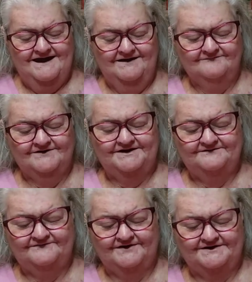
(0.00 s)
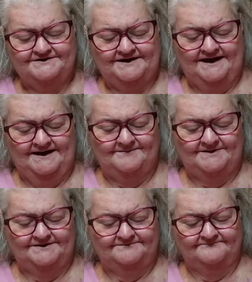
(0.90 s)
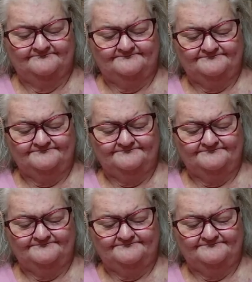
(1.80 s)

I'm ready for it to happen.